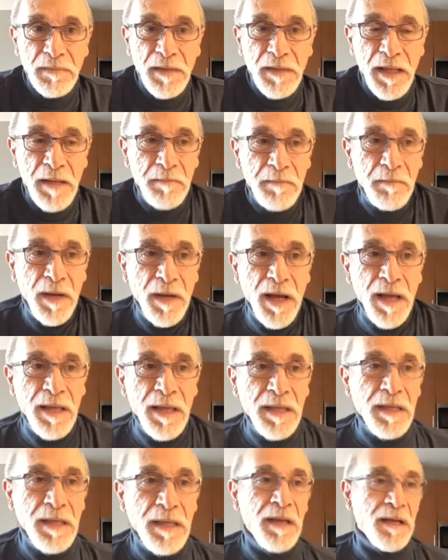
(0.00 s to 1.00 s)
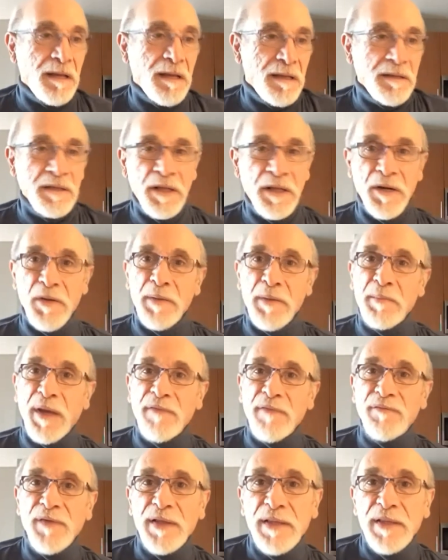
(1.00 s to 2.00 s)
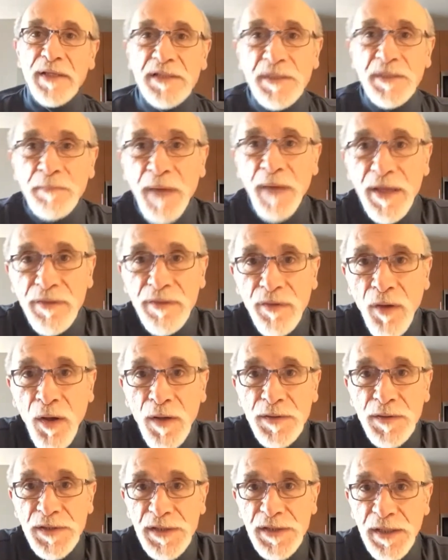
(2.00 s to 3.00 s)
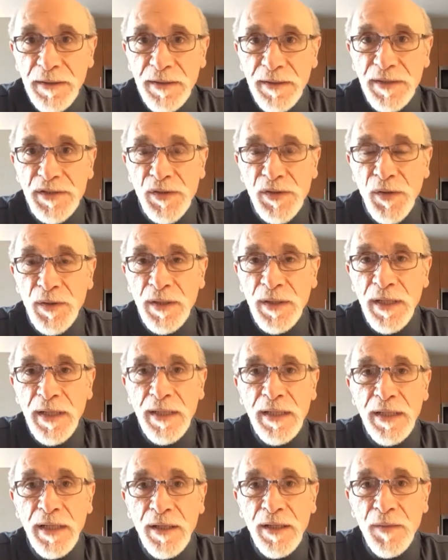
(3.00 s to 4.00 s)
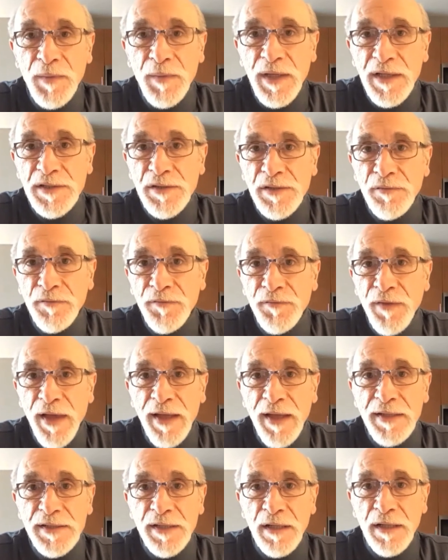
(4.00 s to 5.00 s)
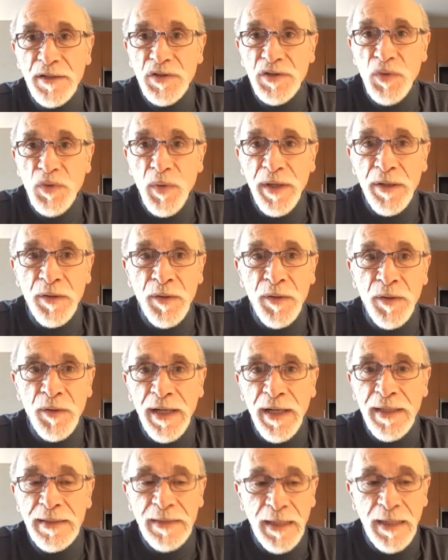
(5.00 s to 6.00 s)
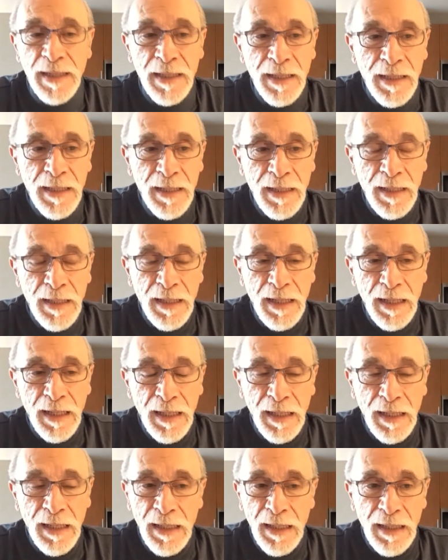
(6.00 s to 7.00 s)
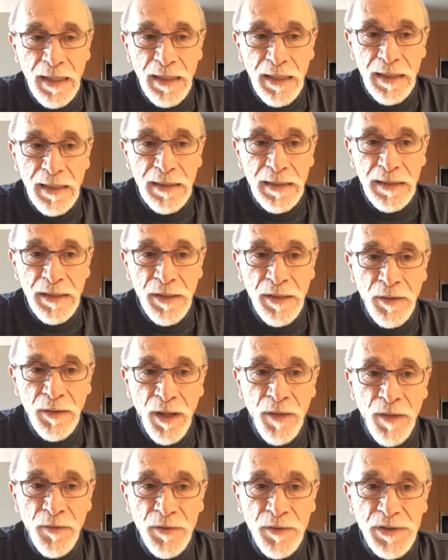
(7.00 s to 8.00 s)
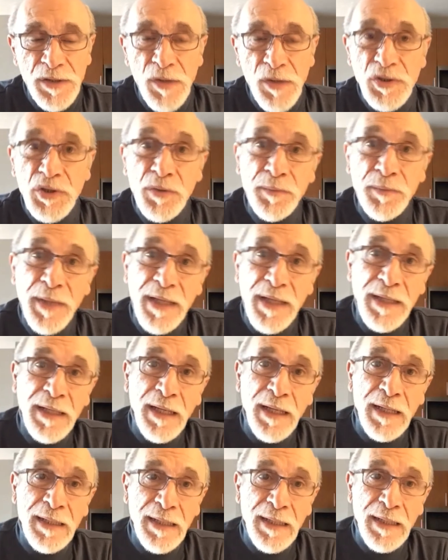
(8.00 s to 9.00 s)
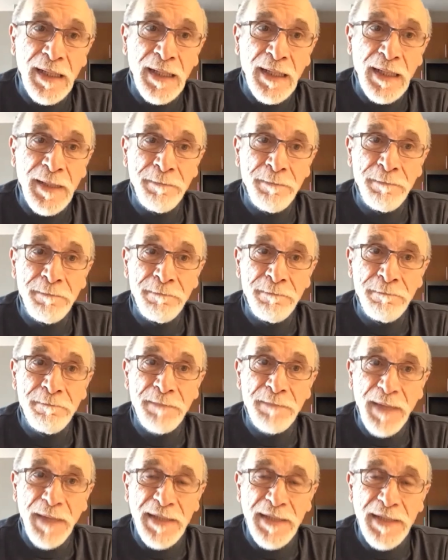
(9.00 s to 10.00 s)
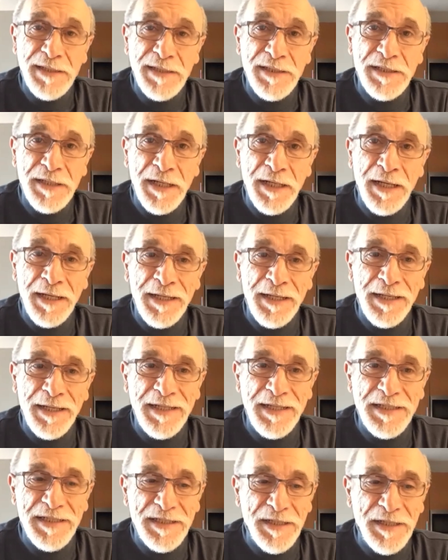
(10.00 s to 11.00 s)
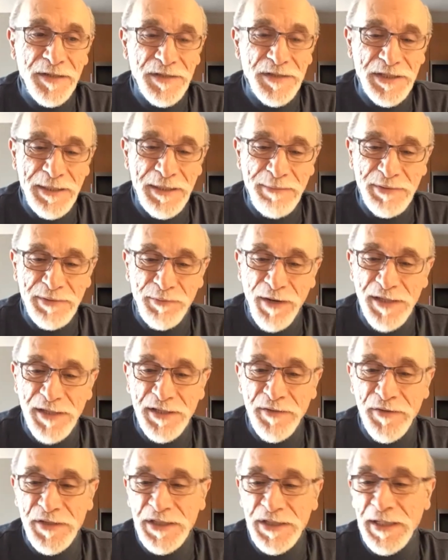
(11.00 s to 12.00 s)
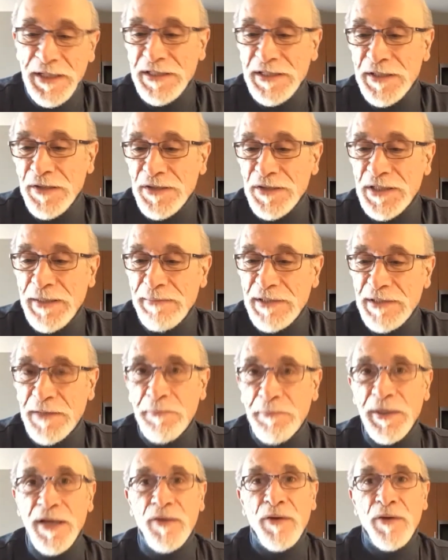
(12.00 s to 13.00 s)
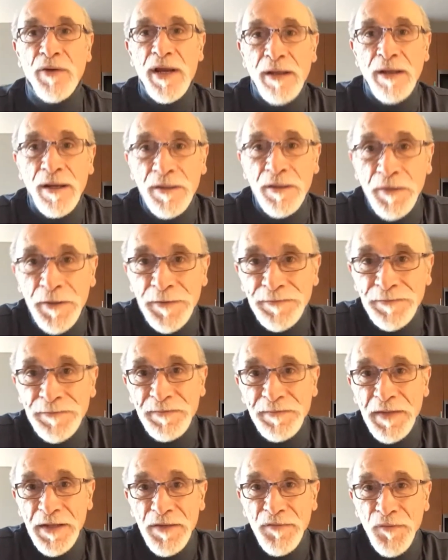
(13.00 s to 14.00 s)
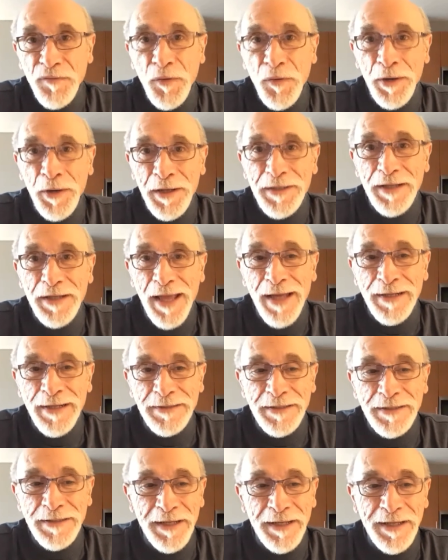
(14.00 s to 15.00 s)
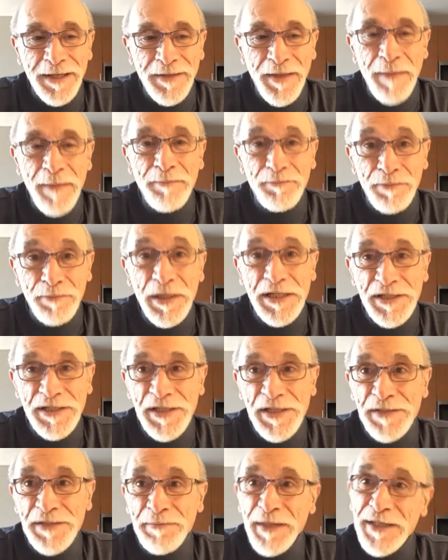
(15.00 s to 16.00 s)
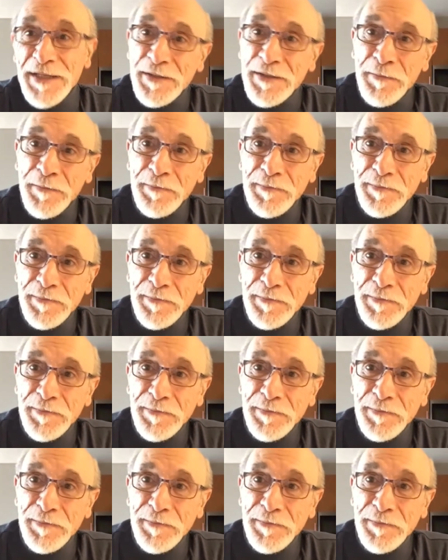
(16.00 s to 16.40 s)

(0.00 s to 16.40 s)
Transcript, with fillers: in my, uh, you know, in my feelings, in my thoughts, and certainly, you know, because of the fans on Twitter and uh, you know, other social media, um, it's, uh, it still seems present. There still seems to be a great hunger for it. And uh, that pleases me so.